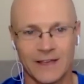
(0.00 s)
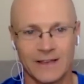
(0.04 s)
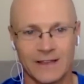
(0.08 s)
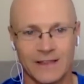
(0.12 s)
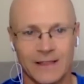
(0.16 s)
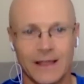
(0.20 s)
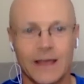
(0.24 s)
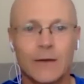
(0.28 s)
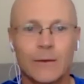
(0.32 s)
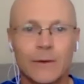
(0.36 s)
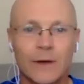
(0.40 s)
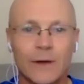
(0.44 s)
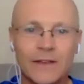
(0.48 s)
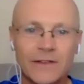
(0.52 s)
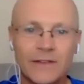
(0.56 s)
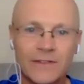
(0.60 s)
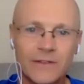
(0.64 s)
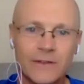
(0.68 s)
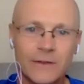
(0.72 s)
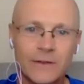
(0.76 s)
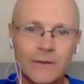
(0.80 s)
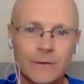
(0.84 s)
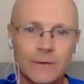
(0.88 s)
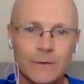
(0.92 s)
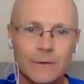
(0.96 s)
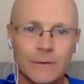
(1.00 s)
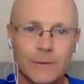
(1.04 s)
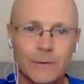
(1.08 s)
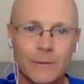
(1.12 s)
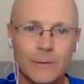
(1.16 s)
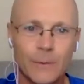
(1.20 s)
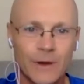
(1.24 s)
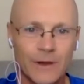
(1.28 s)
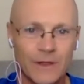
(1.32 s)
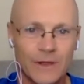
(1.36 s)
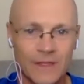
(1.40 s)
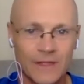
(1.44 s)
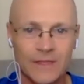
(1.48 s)
Likewise, too,
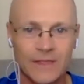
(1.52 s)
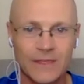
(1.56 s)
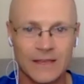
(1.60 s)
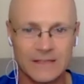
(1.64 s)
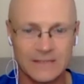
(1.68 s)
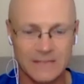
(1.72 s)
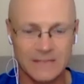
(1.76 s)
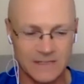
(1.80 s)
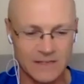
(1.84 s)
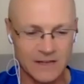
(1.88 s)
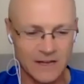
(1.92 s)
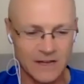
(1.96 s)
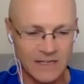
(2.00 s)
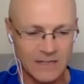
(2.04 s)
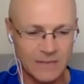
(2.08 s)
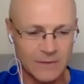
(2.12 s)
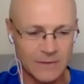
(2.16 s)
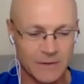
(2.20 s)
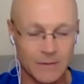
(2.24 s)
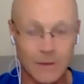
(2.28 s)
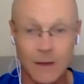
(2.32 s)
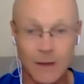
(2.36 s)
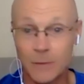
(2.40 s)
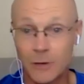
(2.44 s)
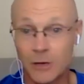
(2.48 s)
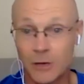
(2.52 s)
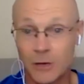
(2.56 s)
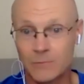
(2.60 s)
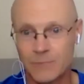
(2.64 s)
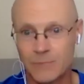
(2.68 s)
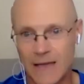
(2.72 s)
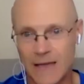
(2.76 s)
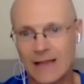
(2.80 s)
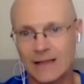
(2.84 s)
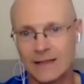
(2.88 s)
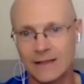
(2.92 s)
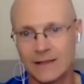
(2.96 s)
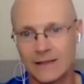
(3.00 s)
one of the things I talked about in my book,
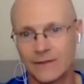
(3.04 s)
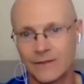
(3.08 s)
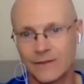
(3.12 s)
Balance.